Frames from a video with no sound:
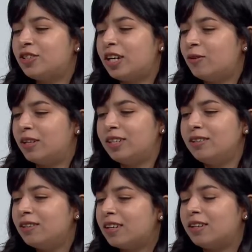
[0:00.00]

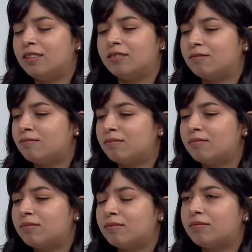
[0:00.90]
drawing in
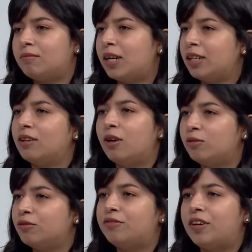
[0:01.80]
my
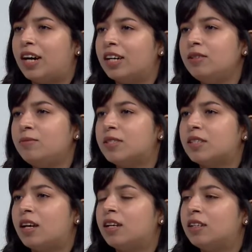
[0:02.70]
own
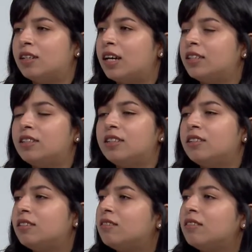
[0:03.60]
vibes, and I
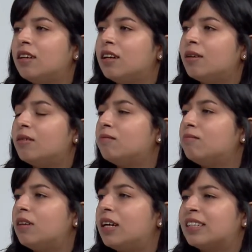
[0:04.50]
didn't
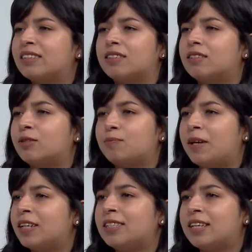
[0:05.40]

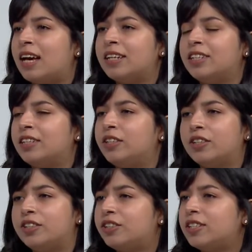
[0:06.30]
expect any
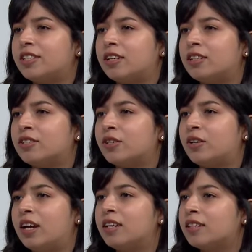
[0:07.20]
good results
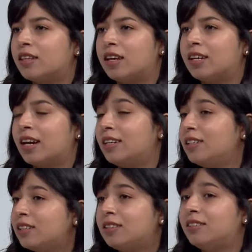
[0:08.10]
or anything. I
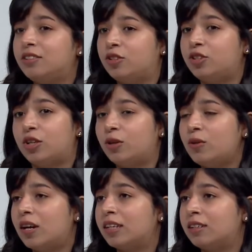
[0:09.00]
didn't
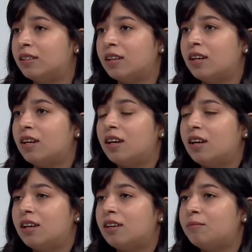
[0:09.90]
draw and
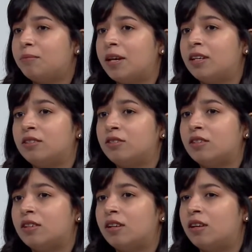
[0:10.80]
paint
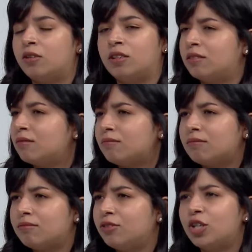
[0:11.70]
or
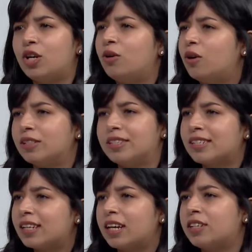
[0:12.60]
draw or
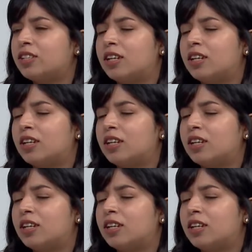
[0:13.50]
sketch